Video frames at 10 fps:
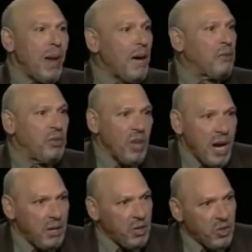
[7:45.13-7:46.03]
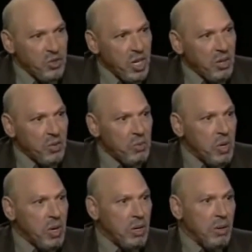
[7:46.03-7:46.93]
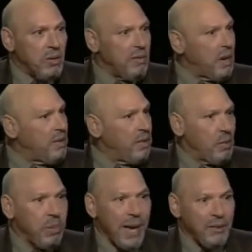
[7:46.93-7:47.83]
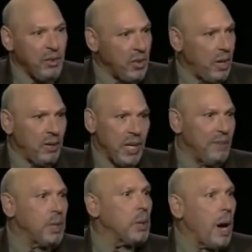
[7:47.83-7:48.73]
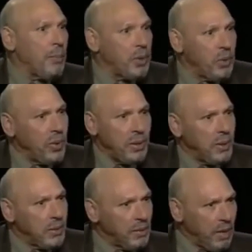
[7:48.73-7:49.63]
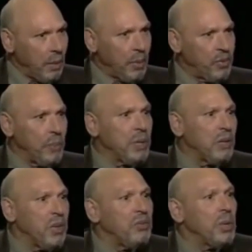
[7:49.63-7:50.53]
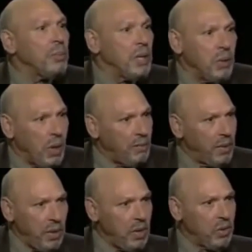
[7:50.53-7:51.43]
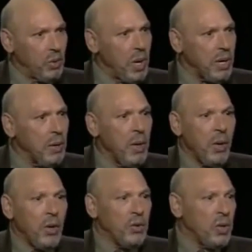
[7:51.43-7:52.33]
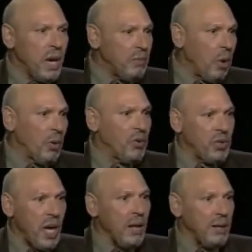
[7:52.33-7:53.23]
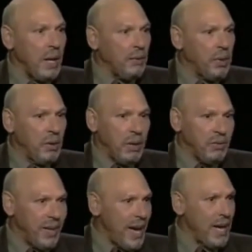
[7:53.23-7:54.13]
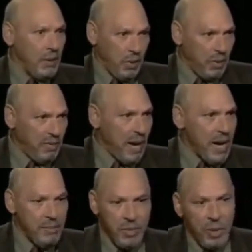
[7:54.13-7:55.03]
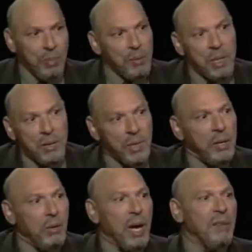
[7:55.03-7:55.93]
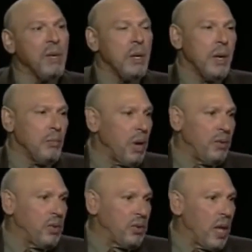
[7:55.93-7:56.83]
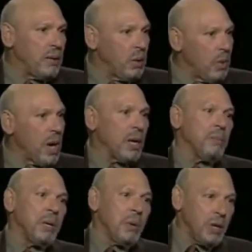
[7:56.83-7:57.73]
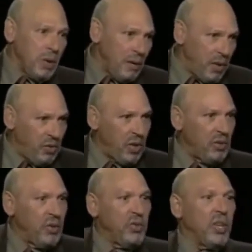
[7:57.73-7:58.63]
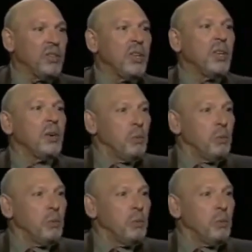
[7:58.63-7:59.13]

black designers a chance to work. You know, very few black designers have an opportunity to develop it because they simply don't have the theaters to work at. So you have all this talent out there that's dying on the vine simply because they don't have places like to work. And meanwhile, you have these 66,